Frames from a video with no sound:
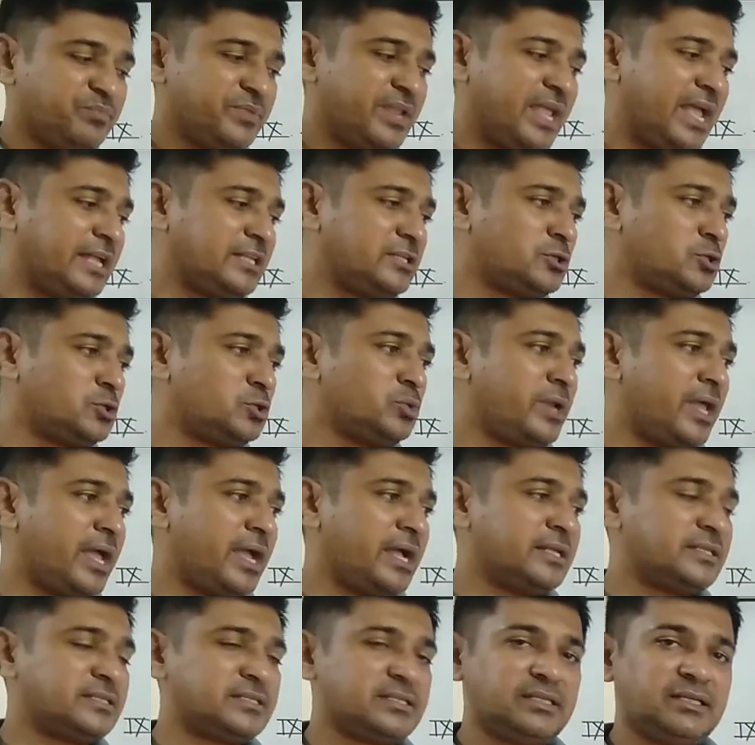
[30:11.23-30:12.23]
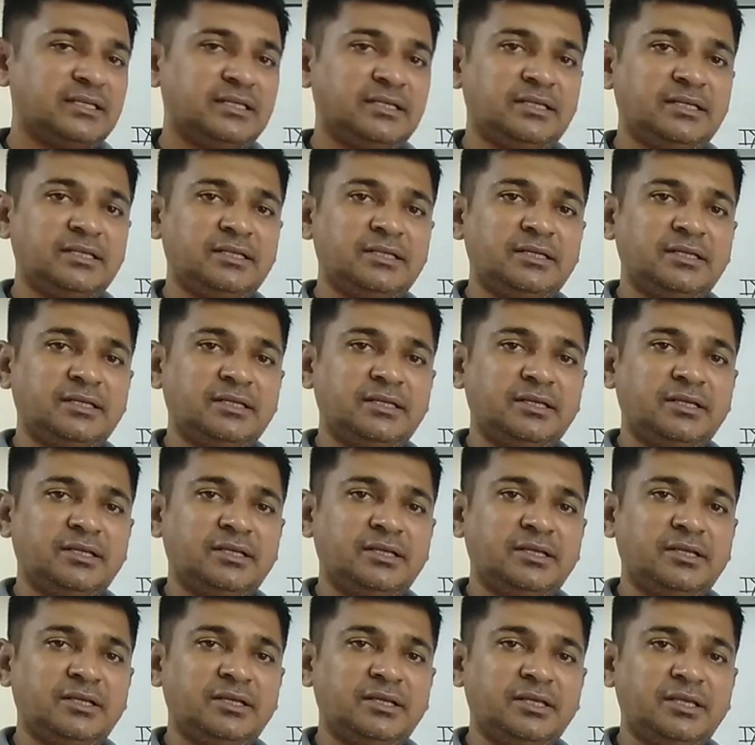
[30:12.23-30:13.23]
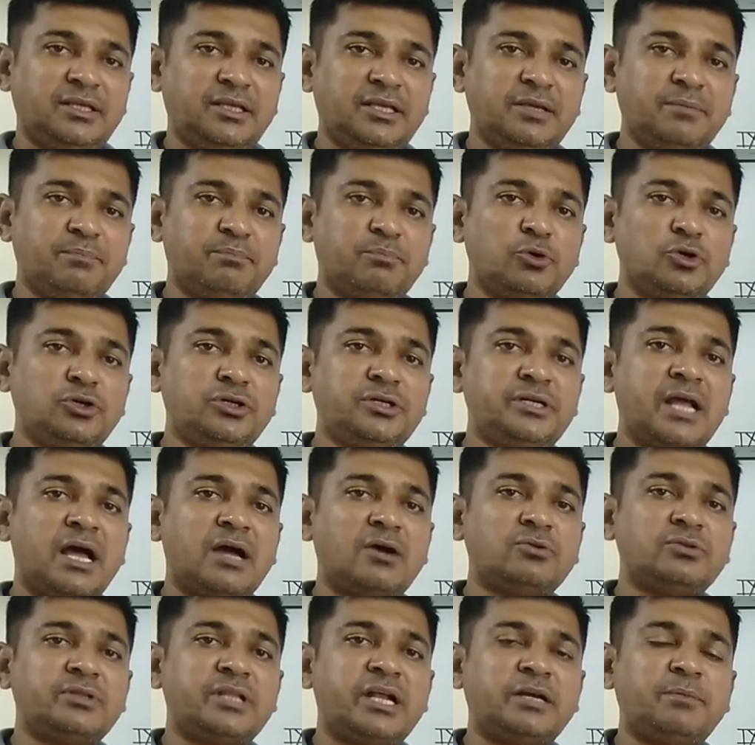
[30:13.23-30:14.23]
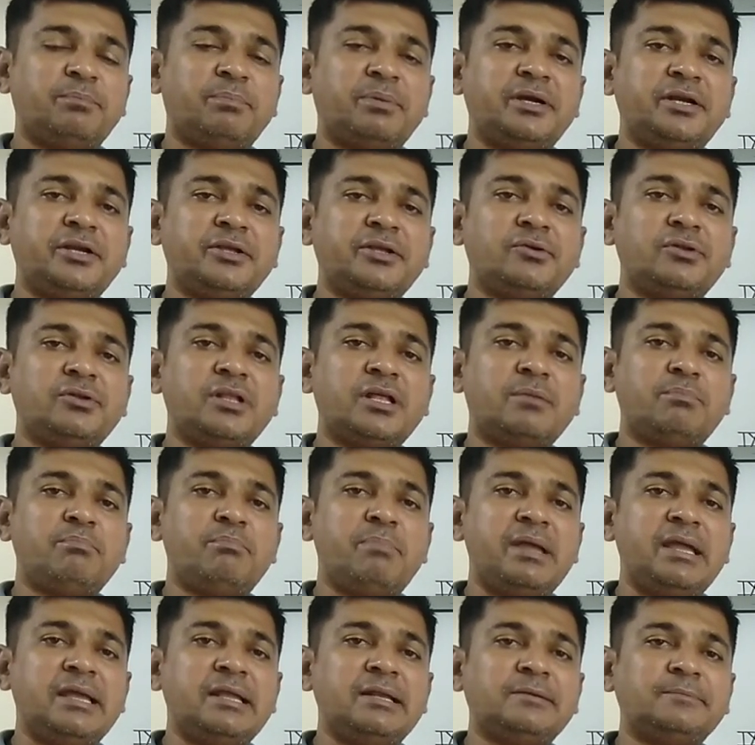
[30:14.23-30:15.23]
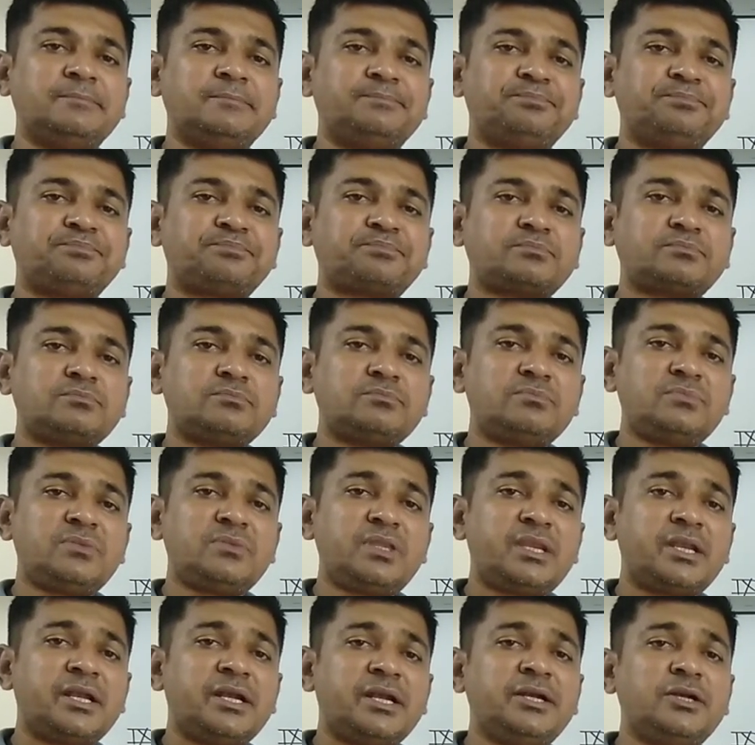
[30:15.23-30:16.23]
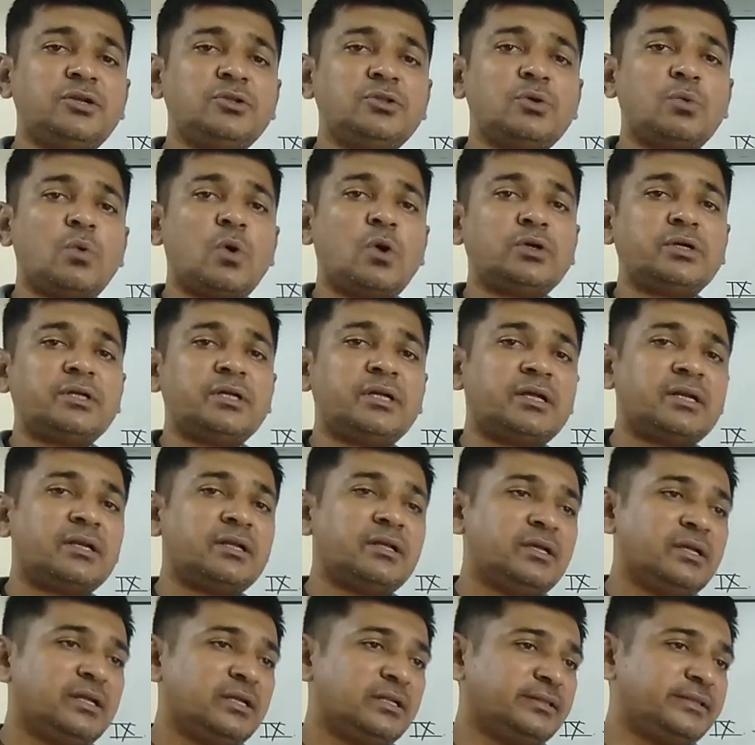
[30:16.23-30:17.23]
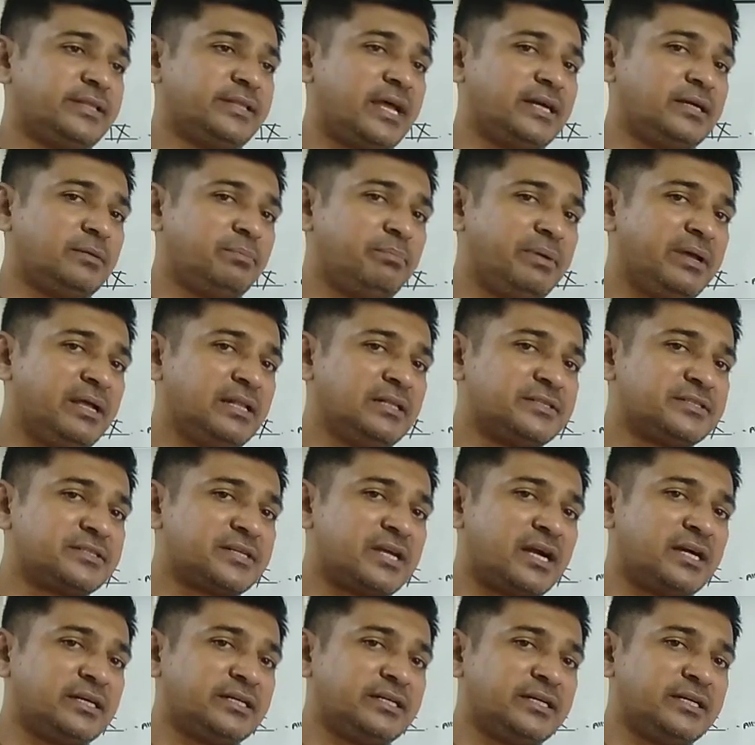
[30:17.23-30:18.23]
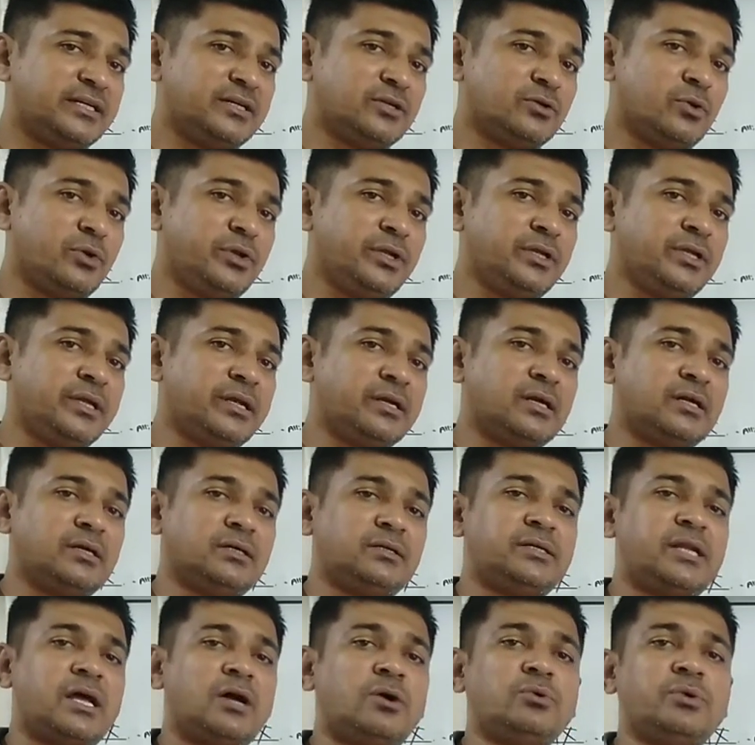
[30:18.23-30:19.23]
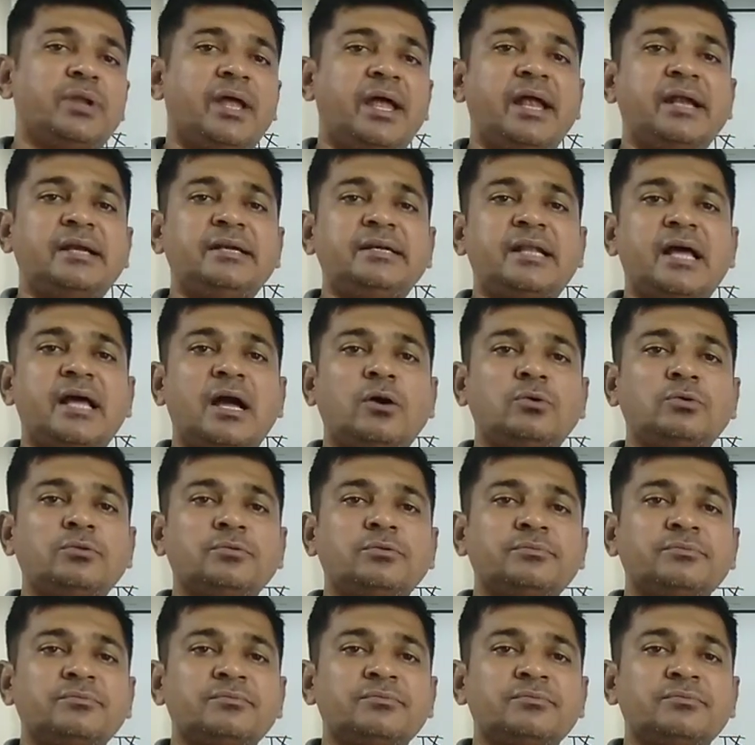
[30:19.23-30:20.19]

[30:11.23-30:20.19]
As soon as he put down that particular bell into the water, that bell started going down and down.